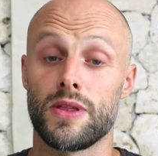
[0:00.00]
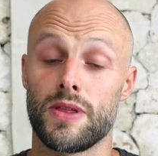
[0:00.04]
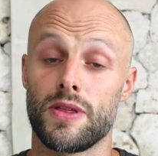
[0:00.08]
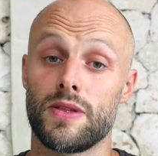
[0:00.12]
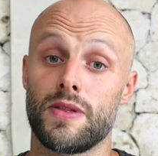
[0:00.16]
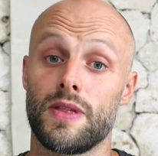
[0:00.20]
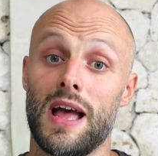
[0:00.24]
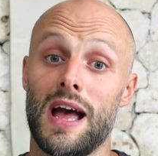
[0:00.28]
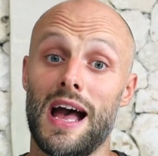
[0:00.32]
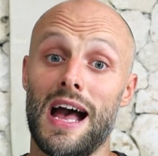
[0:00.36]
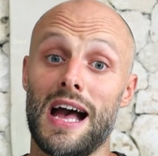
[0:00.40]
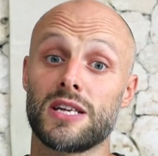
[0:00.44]

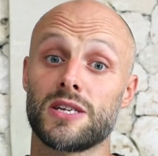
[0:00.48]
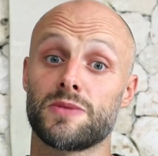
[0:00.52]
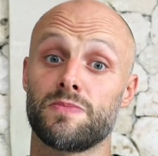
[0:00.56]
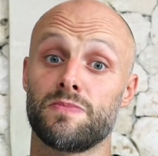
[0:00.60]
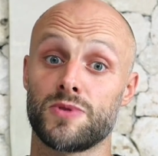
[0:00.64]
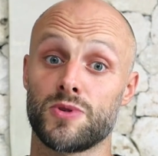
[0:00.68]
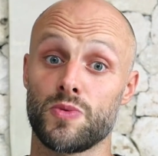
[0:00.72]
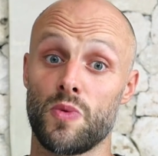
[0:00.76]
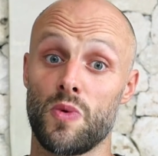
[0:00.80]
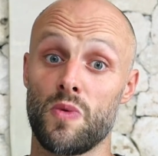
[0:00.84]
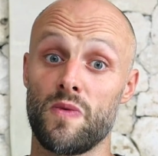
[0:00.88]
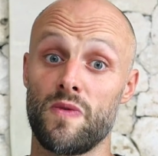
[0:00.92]
as
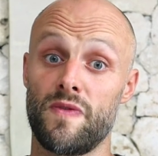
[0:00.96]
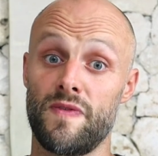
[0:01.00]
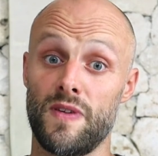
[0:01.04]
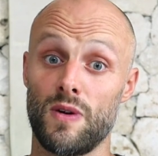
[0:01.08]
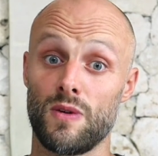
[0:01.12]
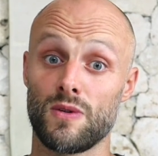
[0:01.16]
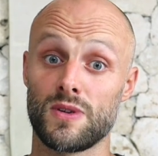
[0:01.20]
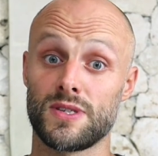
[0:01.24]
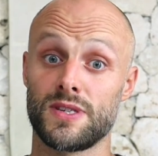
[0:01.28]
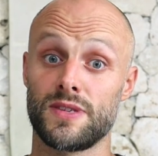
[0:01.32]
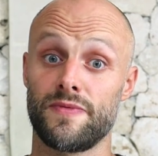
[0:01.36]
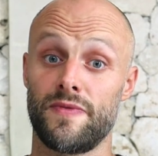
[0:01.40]
someone
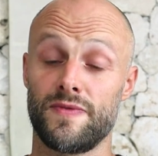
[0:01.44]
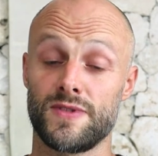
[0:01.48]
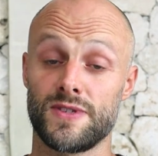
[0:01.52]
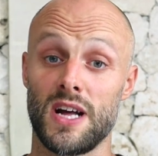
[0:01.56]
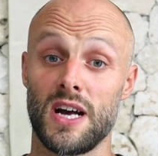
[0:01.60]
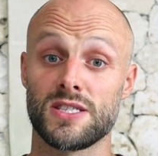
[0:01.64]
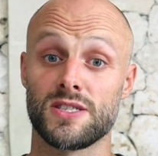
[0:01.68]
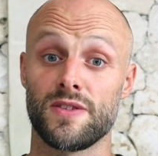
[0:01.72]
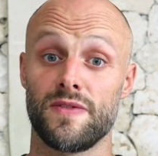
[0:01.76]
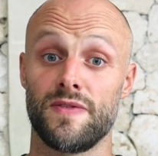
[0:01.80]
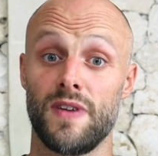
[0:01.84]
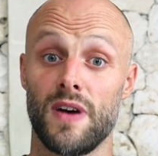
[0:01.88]
starts
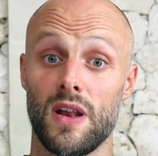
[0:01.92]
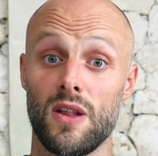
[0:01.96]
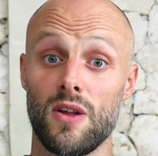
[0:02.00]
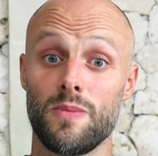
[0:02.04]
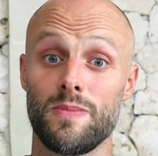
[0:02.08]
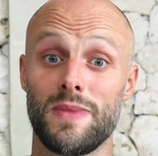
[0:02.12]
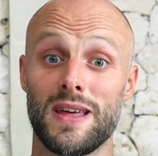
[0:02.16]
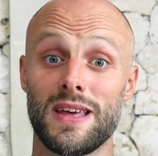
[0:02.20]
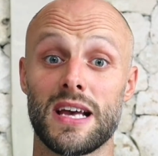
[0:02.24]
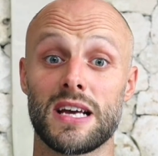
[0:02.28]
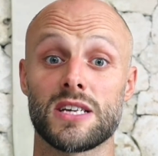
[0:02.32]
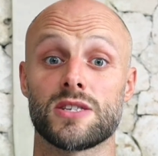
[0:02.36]
to fill up,
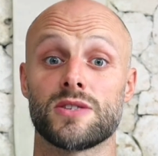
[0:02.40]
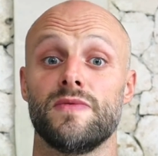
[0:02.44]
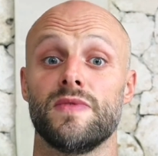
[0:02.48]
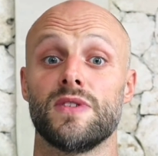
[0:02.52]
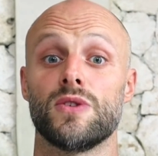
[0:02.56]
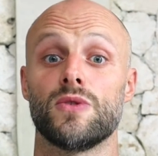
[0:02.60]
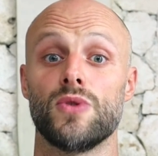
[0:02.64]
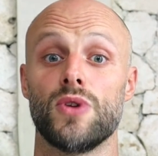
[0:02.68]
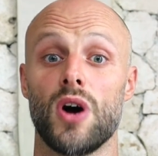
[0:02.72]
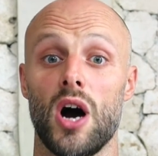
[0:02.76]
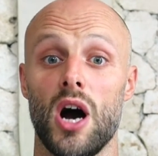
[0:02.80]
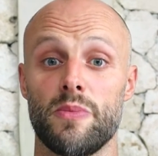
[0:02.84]
they get something
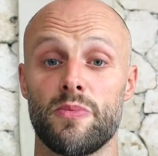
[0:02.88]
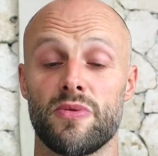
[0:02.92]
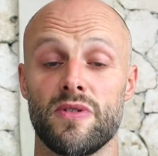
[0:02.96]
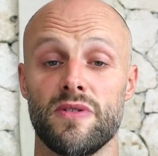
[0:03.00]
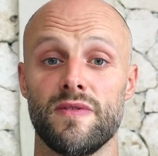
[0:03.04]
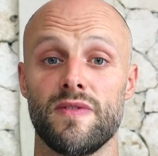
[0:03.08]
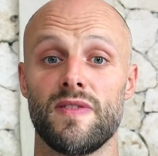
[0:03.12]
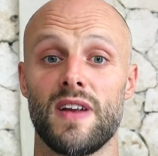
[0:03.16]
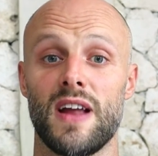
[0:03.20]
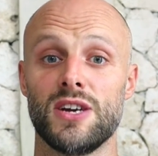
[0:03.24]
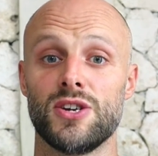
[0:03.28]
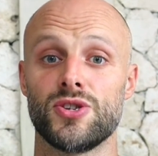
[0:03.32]
called
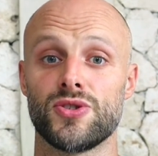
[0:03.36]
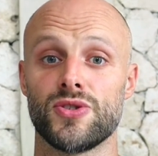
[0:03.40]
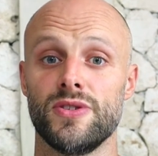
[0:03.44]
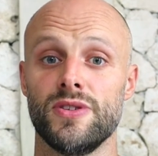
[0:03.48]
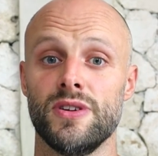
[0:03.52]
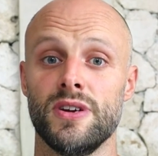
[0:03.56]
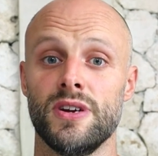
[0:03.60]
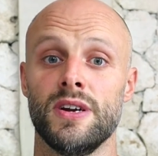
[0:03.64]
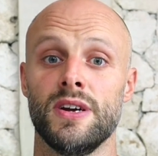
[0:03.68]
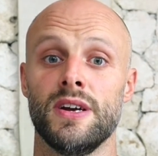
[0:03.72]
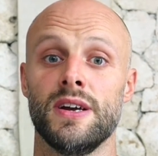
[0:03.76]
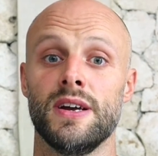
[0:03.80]
hyperinflation.
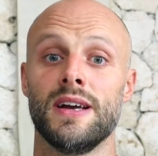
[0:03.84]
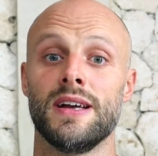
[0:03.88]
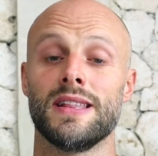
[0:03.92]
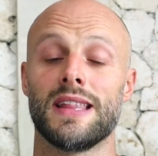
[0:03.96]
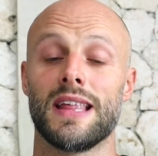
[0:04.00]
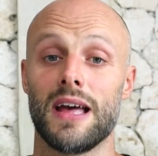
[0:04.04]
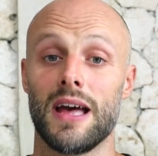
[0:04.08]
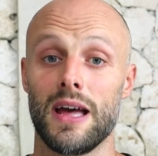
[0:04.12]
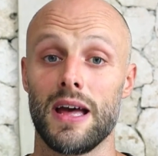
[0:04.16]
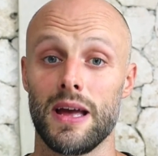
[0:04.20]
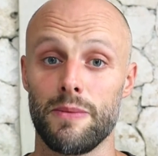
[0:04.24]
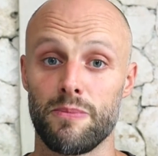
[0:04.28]

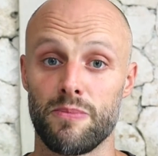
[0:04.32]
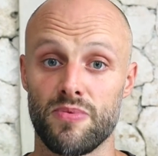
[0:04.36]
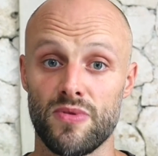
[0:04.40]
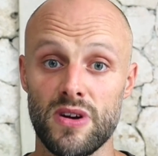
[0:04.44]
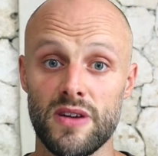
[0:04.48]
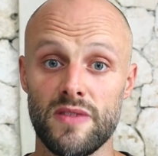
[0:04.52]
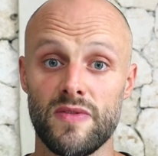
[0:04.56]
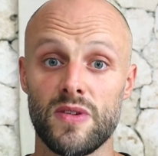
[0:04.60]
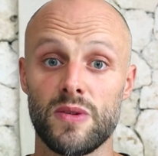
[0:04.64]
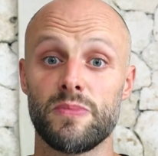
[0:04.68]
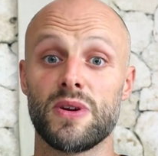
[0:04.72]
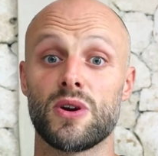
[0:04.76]
Their
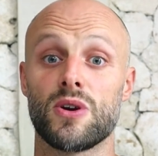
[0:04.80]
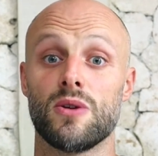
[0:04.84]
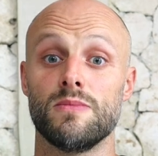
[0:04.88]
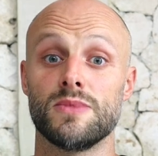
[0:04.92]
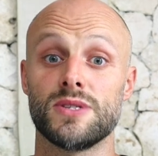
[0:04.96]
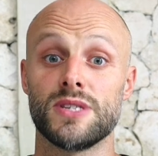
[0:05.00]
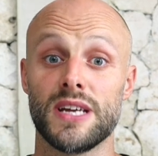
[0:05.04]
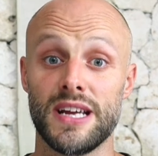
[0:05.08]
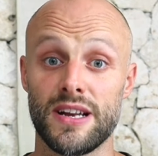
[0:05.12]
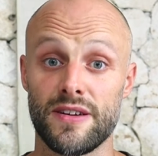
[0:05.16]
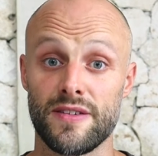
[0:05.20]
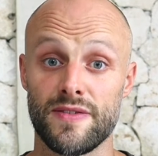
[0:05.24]
breathing becomes
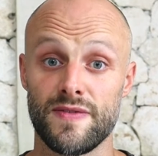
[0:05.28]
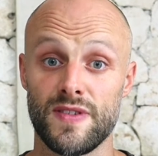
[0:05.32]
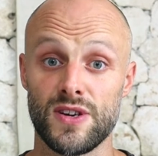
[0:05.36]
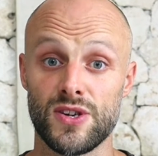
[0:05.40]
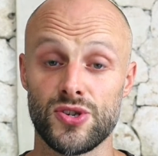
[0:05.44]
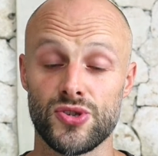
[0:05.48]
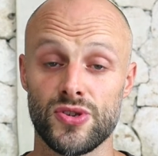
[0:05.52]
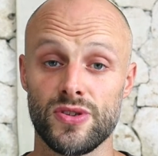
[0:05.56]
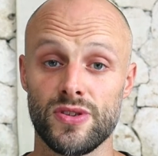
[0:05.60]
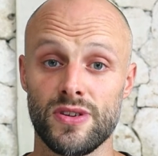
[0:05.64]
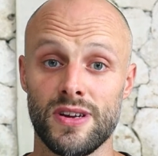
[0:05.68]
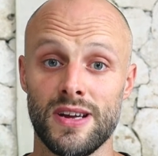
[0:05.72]

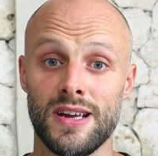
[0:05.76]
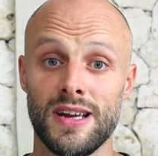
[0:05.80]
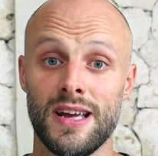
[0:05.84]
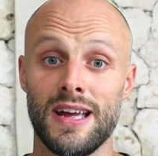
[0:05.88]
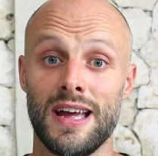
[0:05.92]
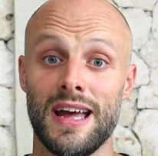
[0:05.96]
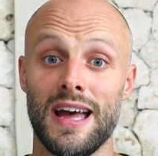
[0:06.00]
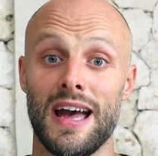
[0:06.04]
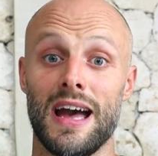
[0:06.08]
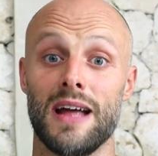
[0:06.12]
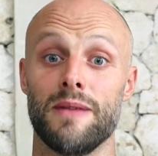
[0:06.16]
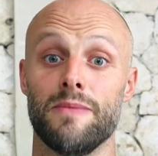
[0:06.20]
inefficient
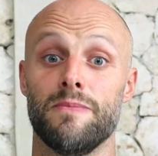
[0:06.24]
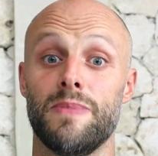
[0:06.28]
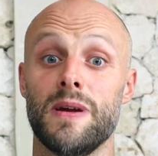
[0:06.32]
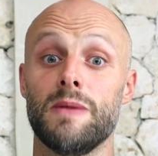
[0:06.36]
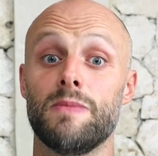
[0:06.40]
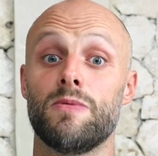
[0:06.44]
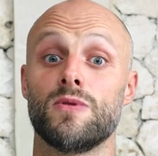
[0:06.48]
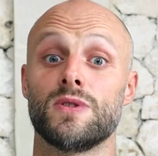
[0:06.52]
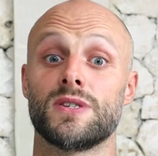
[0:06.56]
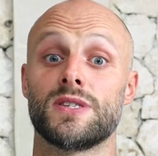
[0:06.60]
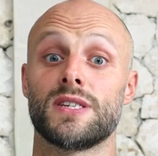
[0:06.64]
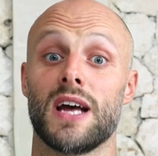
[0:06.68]
and
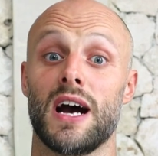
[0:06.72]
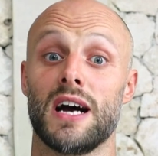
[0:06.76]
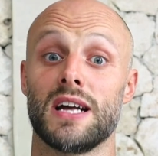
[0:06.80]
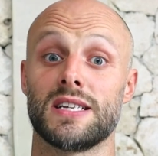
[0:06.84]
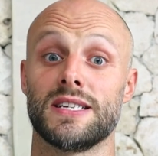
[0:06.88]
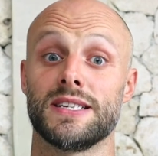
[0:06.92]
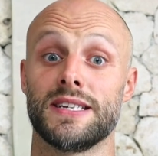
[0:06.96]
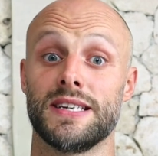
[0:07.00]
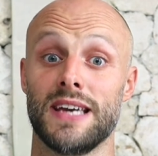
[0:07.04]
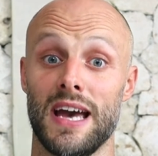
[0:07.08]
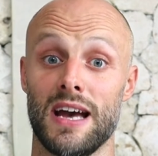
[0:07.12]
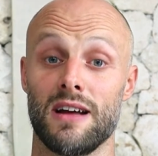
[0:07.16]
people start to
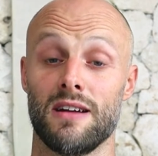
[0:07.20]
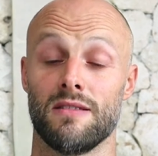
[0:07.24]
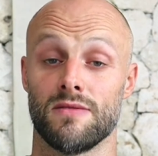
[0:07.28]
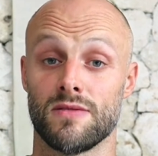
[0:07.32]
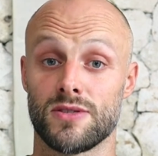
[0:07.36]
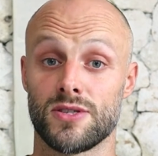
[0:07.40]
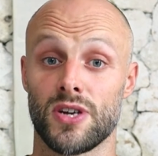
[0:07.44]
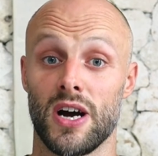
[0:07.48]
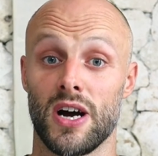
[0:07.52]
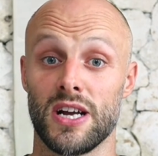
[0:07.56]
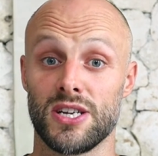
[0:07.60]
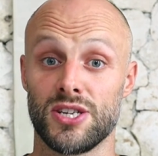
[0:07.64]
get
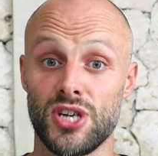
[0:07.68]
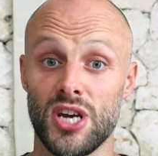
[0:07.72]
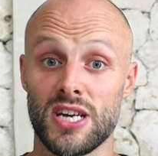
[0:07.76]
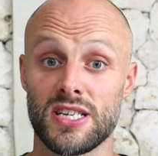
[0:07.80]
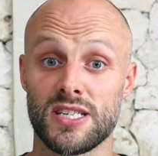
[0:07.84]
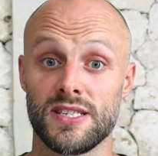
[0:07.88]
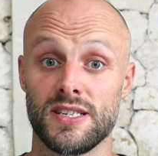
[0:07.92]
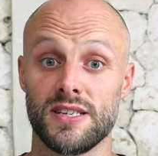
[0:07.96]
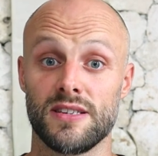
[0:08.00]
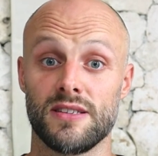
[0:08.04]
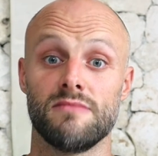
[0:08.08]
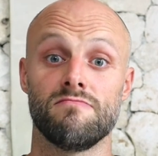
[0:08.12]

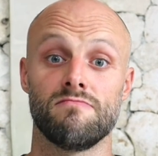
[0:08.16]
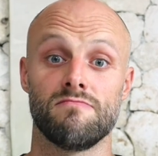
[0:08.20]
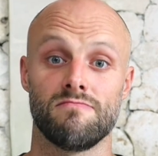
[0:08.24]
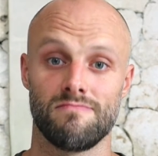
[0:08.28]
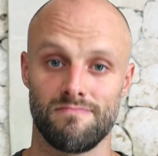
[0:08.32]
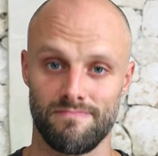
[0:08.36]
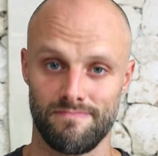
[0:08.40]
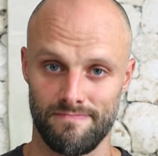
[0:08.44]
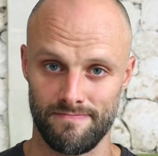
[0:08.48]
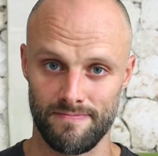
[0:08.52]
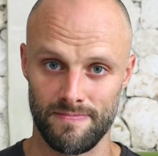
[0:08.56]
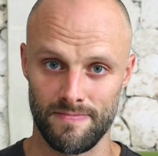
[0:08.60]
tight-chested.
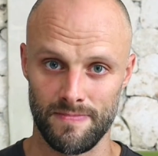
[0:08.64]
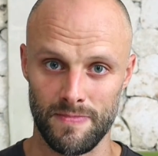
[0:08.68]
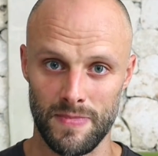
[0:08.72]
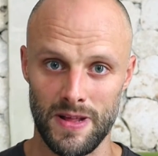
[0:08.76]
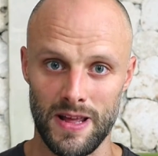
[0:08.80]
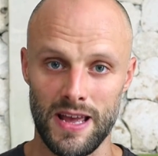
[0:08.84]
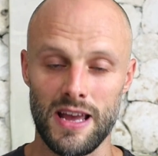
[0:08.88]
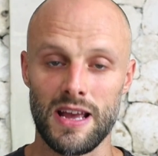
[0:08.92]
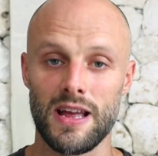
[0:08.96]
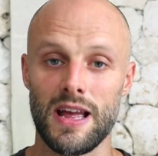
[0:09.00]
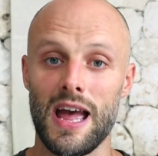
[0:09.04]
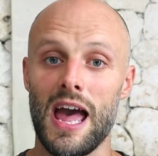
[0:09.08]

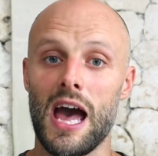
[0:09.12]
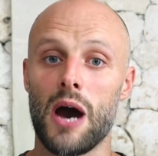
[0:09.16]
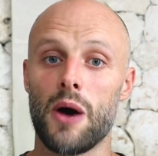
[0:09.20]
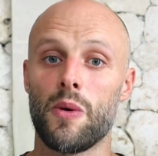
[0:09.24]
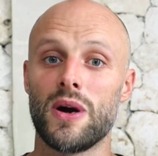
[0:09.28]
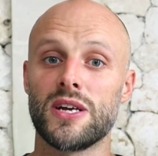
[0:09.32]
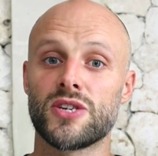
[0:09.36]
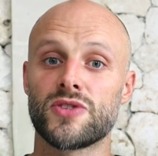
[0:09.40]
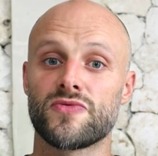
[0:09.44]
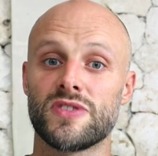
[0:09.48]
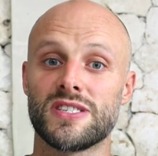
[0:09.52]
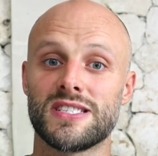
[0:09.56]

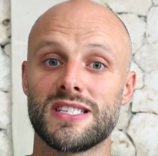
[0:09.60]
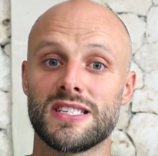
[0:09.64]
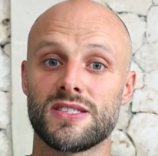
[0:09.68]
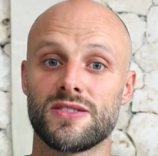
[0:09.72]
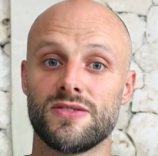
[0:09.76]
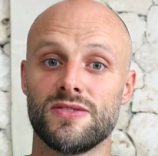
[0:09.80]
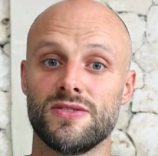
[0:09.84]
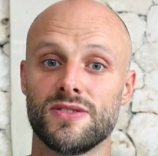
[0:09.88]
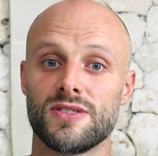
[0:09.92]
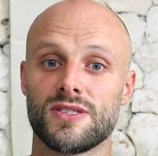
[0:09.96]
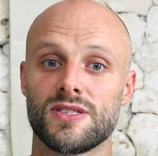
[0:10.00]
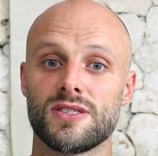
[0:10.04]
Airways
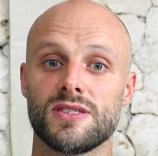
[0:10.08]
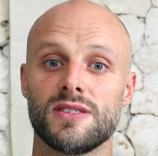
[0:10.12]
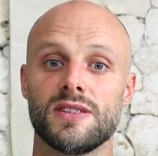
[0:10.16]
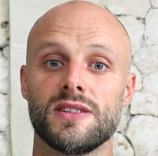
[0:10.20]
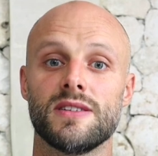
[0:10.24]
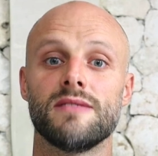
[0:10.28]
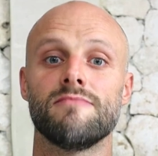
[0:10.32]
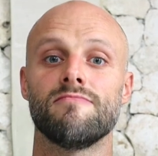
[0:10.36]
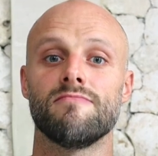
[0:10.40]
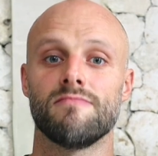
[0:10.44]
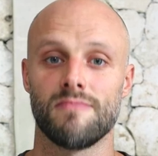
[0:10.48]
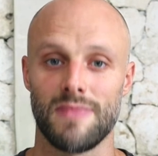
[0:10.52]
resistance,
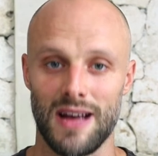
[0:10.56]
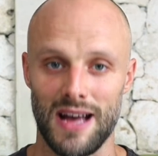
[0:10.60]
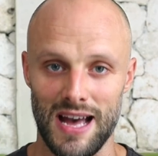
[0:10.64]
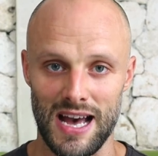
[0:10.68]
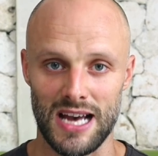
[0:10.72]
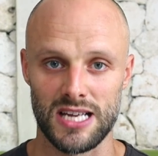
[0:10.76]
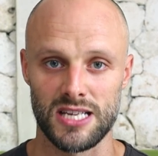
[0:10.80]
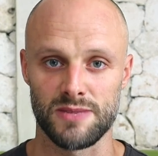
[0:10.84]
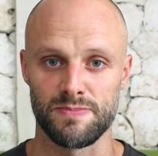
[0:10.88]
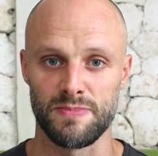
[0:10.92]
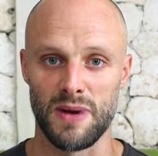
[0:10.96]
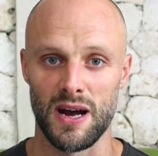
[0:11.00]

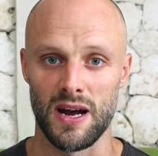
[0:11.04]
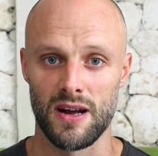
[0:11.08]
asthma.